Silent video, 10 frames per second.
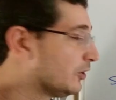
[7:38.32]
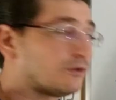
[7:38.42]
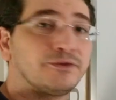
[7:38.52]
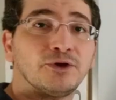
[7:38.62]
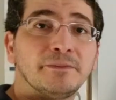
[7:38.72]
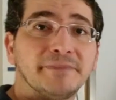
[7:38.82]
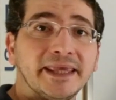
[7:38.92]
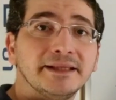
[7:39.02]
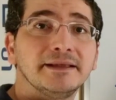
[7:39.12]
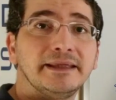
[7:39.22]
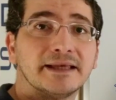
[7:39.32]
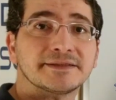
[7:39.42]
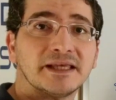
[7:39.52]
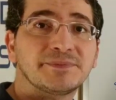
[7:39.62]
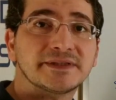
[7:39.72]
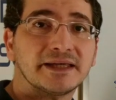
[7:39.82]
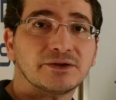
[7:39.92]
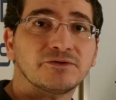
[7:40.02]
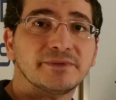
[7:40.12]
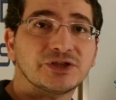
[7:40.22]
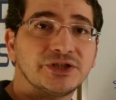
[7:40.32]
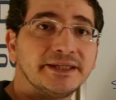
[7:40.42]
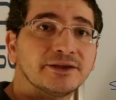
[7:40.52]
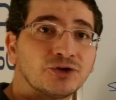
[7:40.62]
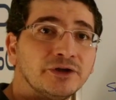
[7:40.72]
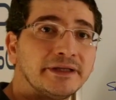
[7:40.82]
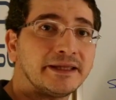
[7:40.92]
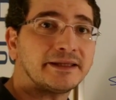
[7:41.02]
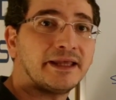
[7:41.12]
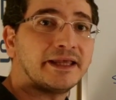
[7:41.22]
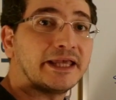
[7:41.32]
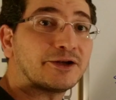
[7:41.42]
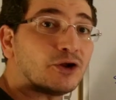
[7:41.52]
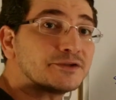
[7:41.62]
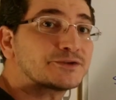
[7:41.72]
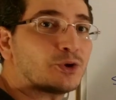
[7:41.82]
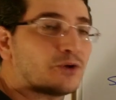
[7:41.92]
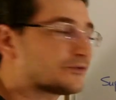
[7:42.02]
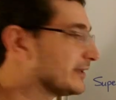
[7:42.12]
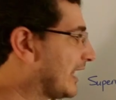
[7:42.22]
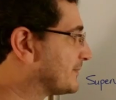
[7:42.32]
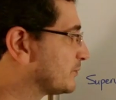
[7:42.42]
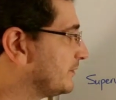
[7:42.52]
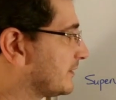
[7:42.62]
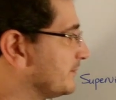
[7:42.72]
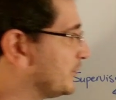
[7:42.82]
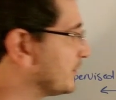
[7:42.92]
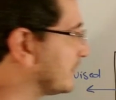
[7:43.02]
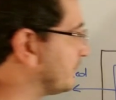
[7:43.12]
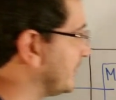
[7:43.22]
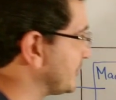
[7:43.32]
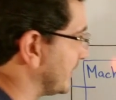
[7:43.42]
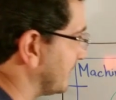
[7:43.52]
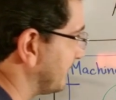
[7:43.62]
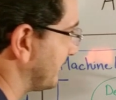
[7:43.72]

although mainly a subset of machine learning, it also overlaps with computer vision.